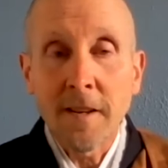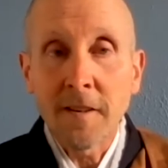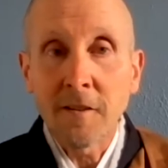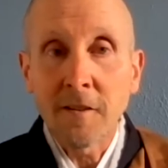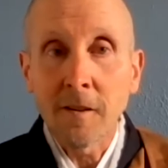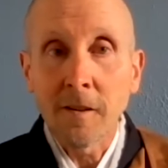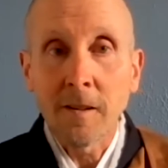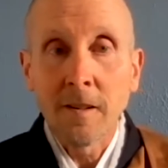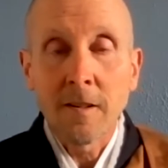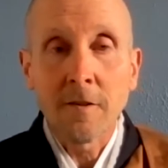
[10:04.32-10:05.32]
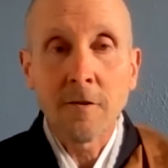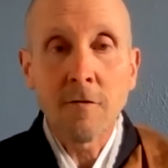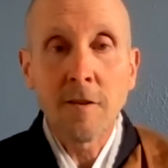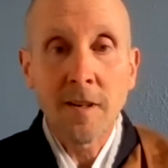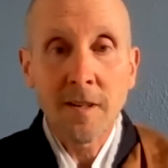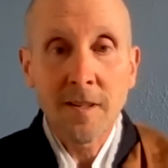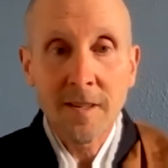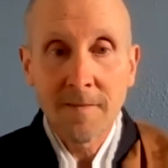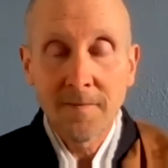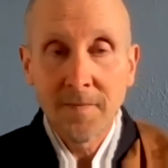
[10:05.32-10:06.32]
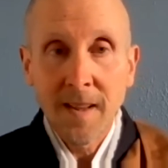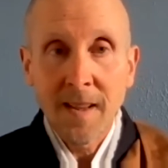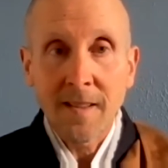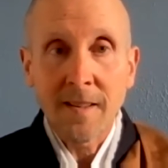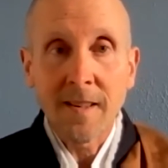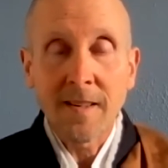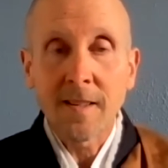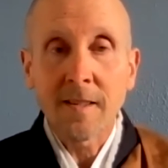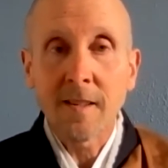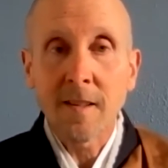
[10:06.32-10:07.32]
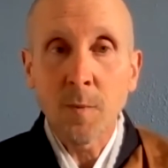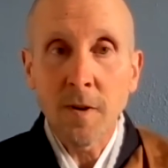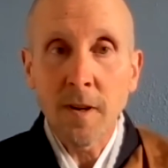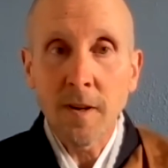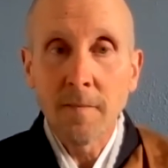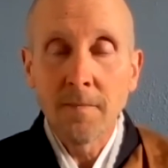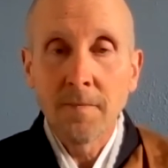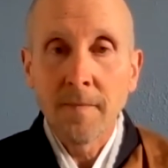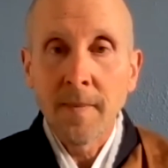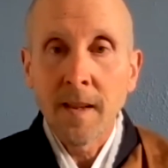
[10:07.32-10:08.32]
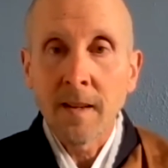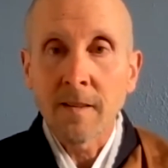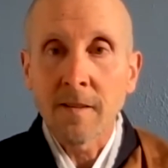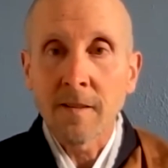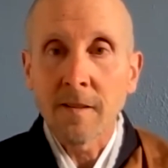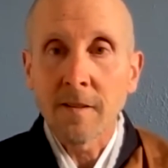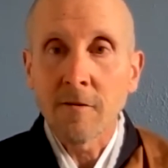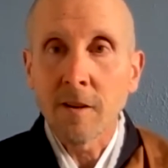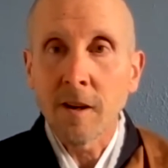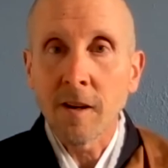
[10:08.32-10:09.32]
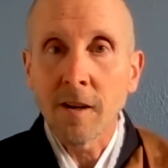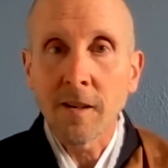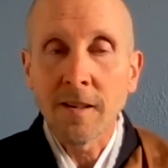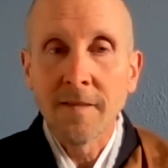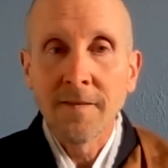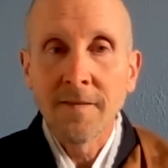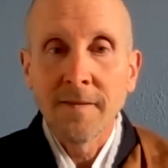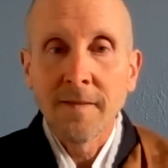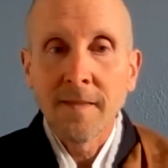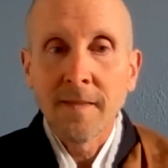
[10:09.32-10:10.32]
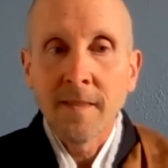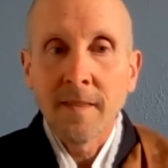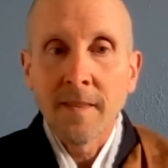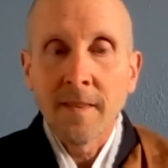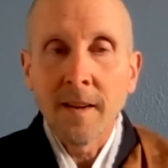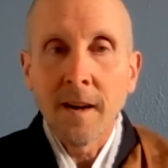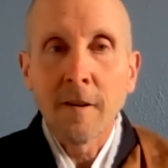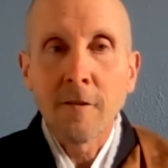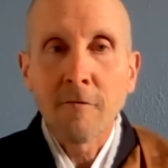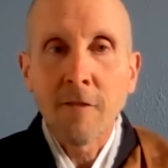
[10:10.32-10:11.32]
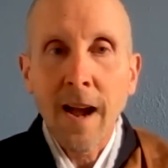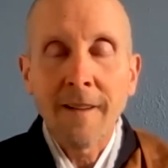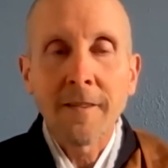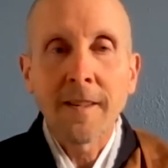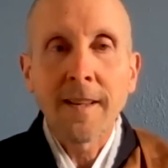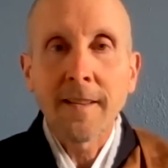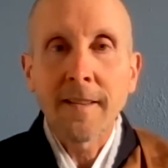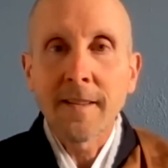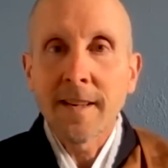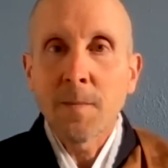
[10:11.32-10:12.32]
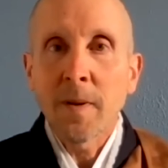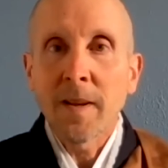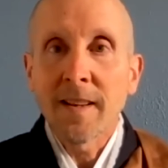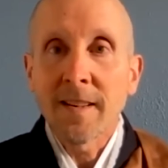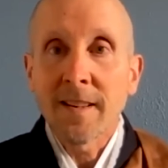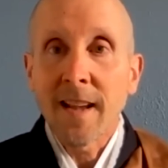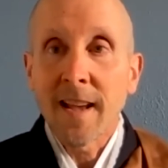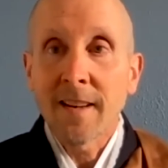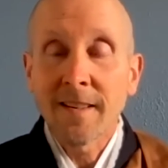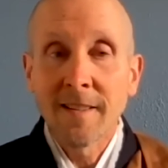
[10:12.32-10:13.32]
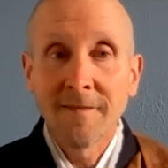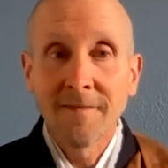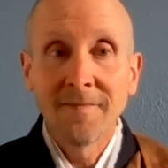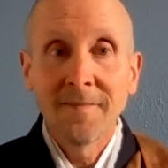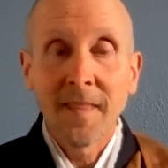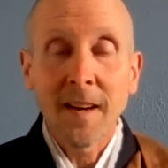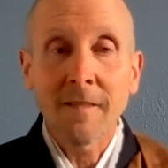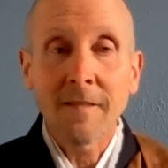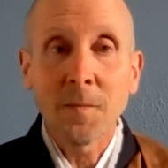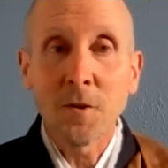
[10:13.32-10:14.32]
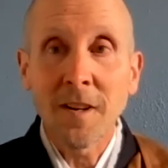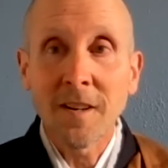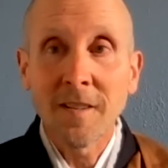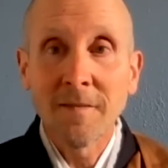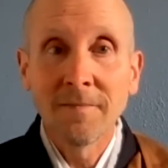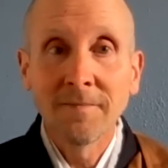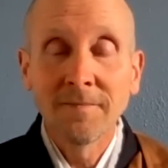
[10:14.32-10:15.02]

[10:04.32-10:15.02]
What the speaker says: Vehicle Sutras, the teachings of the Buddha, there's a sutra called Unraveling the Deep Intent of the Buddha.